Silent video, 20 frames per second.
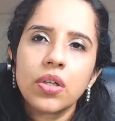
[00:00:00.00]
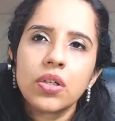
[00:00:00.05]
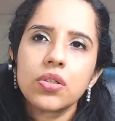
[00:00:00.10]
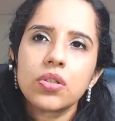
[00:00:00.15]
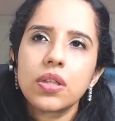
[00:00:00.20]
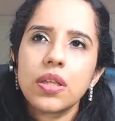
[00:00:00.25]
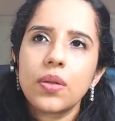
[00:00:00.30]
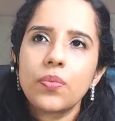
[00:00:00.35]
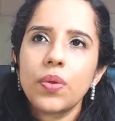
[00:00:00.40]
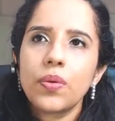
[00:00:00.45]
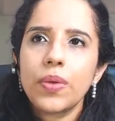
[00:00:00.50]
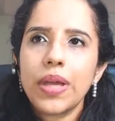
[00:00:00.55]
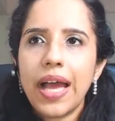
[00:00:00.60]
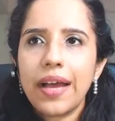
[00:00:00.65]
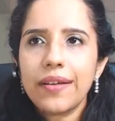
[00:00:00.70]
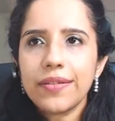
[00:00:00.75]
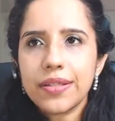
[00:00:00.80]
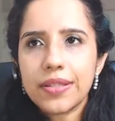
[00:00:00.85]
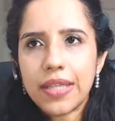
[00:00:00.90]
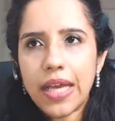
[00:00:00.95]
So then when we
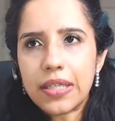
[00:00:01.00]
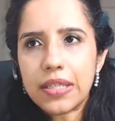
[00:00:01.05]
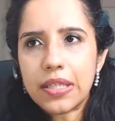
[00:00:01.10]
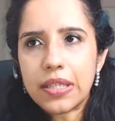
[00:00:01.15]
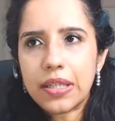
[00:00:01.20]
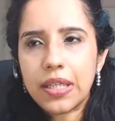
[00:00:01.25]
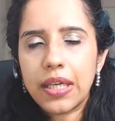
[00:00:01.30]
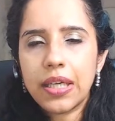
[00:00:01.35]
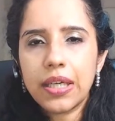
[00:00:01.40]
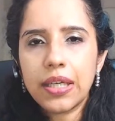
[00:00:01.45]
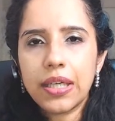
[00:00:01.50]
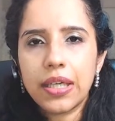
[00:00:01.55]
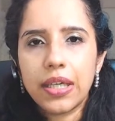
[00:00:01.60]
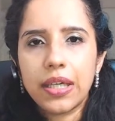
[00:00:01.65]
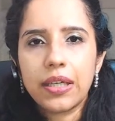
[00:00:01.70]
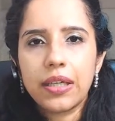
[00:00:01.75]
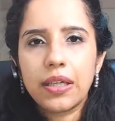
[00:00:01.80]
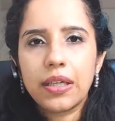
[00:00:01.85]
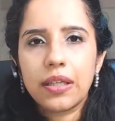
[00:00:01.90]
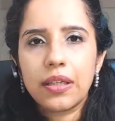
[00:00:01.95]
have such
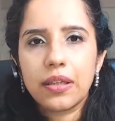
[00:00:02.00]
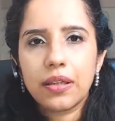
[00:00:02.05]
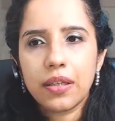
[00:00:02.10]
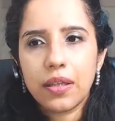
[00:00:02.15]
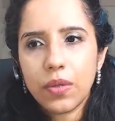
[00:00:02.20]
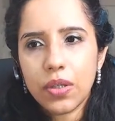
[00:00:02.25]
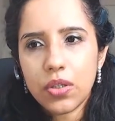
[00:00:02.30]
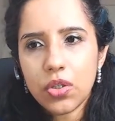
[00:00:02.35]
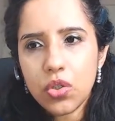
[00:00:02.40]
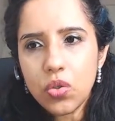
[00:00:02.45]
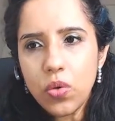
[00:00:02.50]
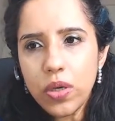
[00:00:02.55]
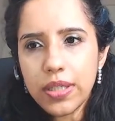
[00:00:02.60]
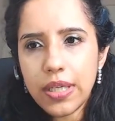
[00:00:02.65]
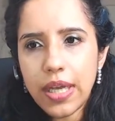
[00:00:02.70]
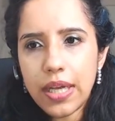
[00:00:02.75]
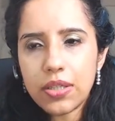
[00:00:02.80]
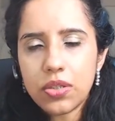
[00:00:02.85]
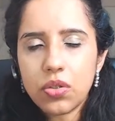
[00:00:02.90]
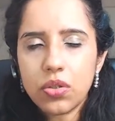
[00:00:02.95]
thinking, when we're too
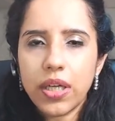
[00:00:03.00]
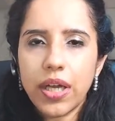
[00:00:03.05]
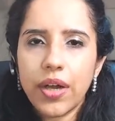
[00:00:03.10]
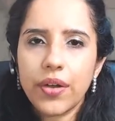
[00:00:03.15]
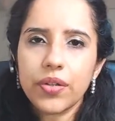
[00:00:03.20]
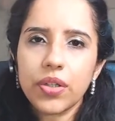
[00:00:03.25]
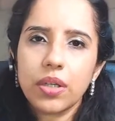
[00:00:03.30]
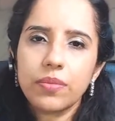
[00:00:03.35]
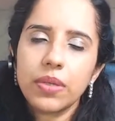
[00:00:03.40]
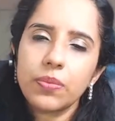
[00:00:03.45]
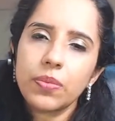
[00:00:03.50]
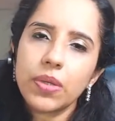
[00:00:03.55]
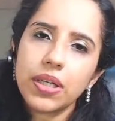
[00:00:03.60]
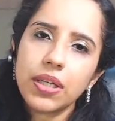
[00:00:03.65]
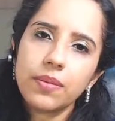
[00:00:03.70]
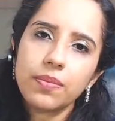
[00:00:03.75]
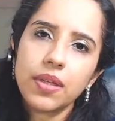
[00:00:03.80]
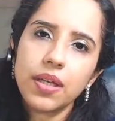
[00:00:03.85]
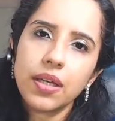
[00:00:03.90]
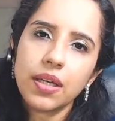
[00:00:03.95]
attached to the outcome and we
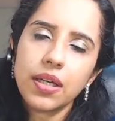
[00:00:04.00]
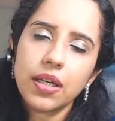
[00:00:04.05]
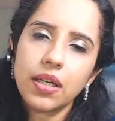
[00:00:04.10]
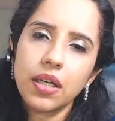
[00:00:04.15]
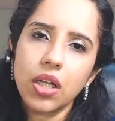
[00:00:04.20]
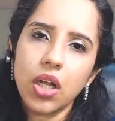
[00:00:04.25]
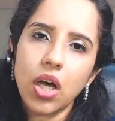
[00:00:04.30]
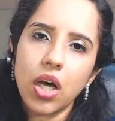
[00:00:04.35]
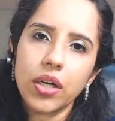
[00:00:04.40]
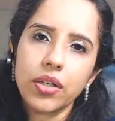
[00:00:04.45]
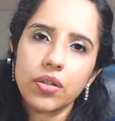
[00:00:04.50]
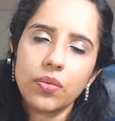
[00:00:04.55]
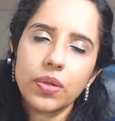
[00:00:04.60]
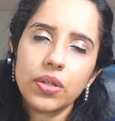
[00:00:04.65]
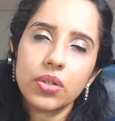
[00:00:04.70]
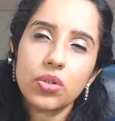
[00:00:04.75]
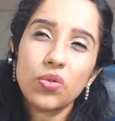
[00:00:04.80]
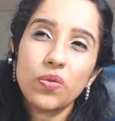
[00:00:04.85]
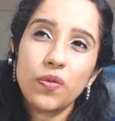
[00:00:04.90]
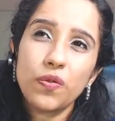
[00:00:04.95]
keep thinking a lot, or
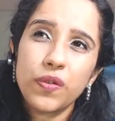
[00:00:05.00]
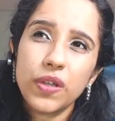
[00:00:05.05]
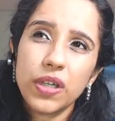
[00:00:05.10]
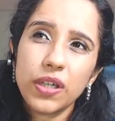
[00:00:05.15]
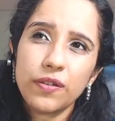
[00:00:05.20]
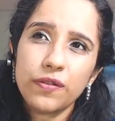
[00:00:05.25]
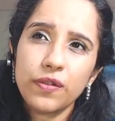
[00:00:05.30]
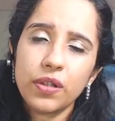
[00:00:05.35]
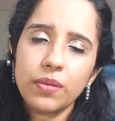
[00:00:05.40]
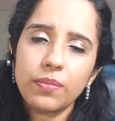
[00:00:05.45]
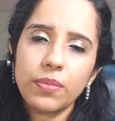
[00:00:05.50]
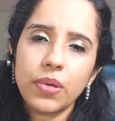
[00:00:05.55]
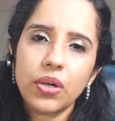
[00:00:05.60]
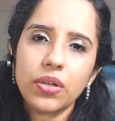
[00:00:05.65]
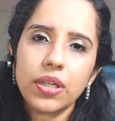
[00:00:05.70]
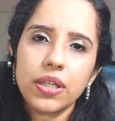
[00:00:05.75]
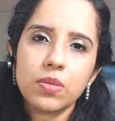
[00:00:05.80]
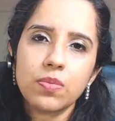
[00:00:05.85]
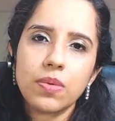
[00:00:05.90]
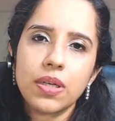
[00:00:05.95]
we're too fearful
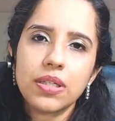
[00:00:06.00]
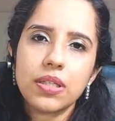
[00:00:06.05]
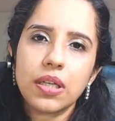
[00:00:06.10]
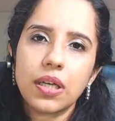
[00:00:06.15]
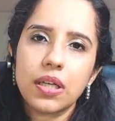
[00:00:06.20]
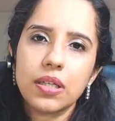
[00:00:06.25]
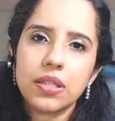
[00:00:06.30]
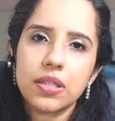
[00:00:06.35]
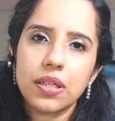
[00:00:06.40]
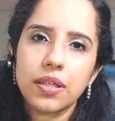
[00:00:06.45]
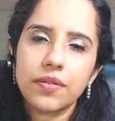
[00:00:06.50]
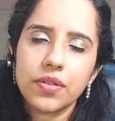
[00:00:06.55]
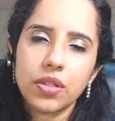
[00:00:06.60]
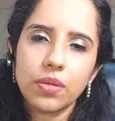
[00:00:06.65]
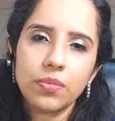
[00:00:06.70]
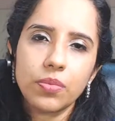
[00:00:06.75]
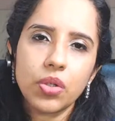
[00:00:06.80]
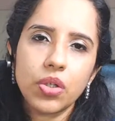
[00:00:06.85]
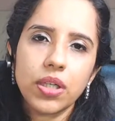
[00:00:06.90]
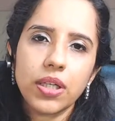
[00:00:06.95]
about expressing ourselves,
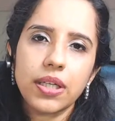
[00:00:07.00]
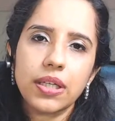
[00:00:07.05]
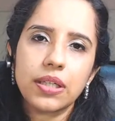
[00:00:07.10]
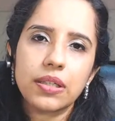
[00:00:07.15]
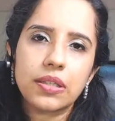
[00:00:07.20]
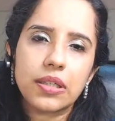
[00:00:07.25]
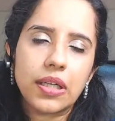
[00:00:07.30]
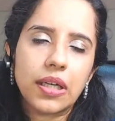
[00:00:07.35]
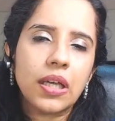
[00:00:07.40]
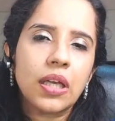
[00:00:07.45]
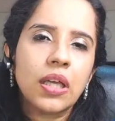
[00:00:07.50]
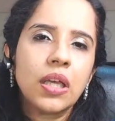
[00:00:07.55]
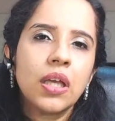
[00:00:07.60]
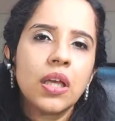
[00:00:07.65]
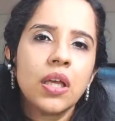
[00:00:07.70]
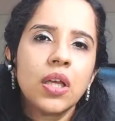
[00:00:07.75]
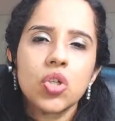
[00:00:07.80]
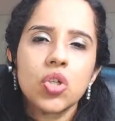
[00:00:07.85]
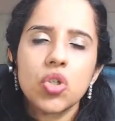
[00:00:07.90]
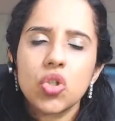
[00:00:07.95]
communicating,
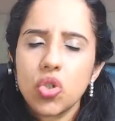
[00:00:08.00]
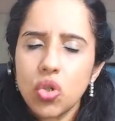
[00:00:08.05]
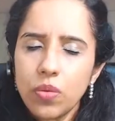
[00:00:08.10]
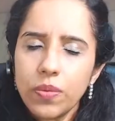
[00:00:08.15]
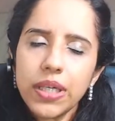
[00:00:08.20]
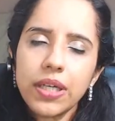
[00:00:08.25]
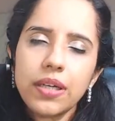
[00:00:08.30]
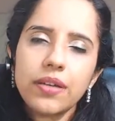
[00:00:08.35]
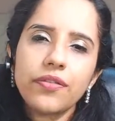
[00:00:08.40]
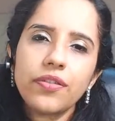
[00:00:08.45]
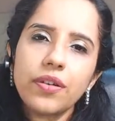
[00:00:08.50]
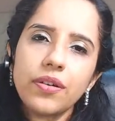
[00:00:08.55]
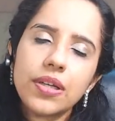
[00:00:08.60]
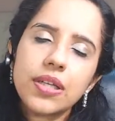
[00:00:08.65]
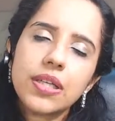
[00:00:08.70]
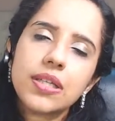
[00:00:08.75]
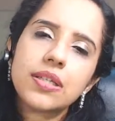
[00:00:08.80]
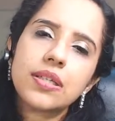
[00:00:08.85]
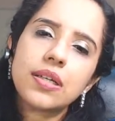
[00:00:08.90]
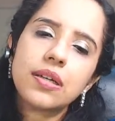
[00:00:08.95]
so many different
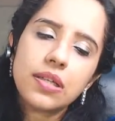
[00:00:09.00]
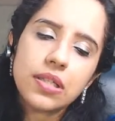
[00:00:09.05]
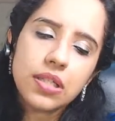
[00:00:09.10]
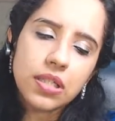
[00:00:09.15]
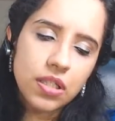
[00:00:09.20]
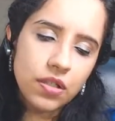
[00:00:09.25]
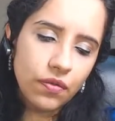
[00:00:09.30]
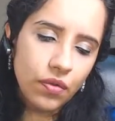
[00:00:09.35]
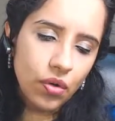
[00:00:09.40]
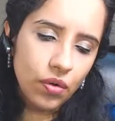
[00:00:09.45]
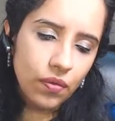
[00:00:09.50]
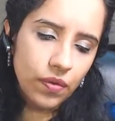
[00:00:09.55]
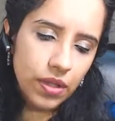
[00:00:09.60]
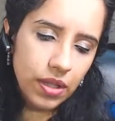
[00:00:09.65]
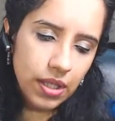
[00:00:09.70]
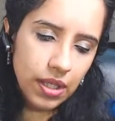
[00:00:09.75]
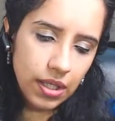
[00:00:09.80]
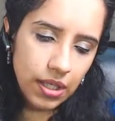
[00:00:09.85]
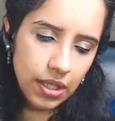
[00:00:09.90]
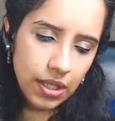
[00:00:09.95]
reasons for
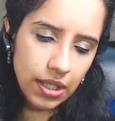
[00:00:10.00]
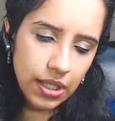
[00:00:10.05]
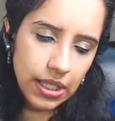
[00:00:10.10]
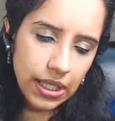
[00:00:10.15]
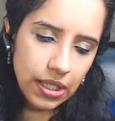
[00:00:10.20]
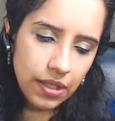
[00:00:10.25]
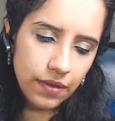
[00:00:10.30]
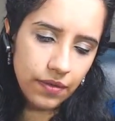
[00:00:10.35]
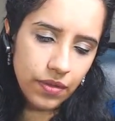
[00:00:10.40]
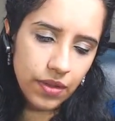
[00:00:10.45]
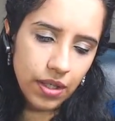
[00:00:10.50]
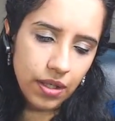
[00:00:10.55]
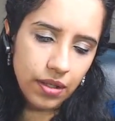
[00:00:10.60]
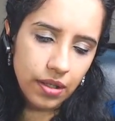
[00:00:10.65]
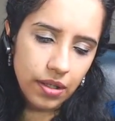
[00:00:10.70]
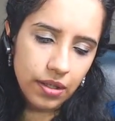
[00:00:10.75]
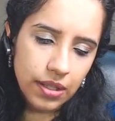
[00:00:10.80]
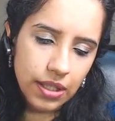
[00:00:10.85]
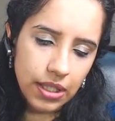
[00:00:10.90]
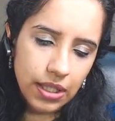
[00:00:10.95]
overthinking and negative
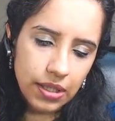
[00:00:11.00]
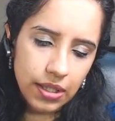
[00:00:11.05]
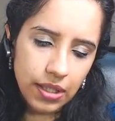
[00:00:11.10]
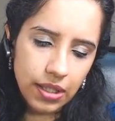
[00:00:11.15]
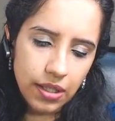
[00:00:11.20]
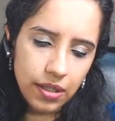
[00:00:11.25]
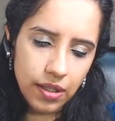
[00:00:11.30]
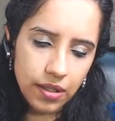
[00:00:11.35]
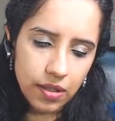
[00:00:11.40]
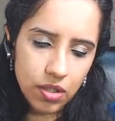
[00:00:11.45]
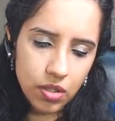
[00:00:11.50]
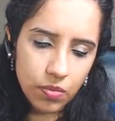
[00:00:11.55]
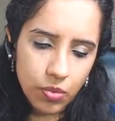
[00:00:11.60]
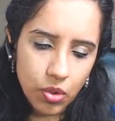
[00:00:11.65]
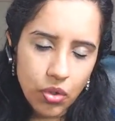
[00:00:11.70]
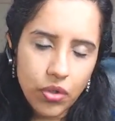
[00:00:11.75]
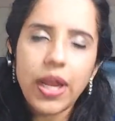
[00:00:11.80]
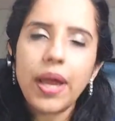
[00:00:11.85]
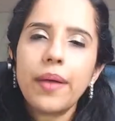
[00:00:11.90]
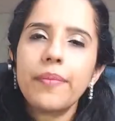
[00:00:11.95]
thinking that are there. And this
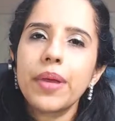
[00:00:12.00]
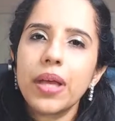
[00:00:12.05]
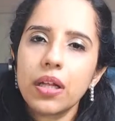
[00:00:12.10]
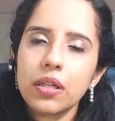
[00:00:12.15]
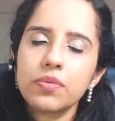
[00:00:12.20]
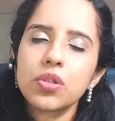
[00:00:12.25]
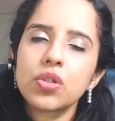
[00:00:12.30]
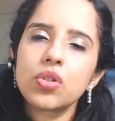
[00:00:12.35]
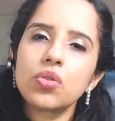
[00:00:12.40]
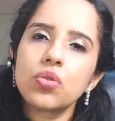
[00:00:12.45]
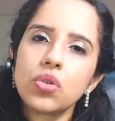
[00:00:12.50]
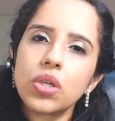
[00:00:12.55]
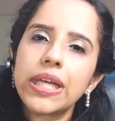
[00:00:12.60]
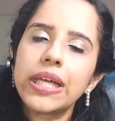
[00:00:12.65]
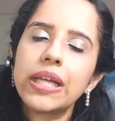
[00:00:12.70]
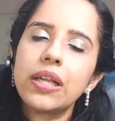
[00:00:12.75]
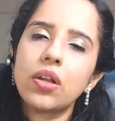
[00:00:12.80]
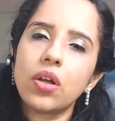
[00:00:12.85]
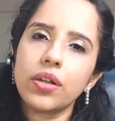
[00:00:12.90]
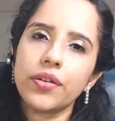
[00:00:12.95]
program helps you
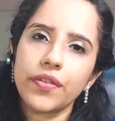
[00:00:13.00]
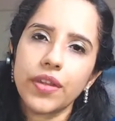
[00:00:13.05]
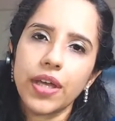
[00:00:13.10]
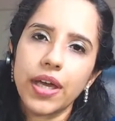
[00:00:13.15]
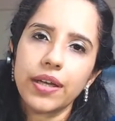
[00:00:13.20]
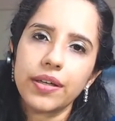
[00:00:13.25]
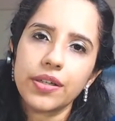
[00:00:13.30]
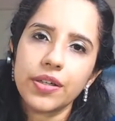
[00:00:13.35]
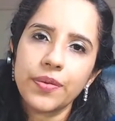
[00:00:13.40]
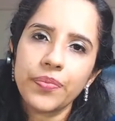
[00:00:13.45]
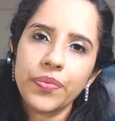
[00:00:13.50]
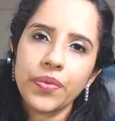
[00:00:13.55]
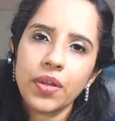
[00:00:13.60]
heal all of that.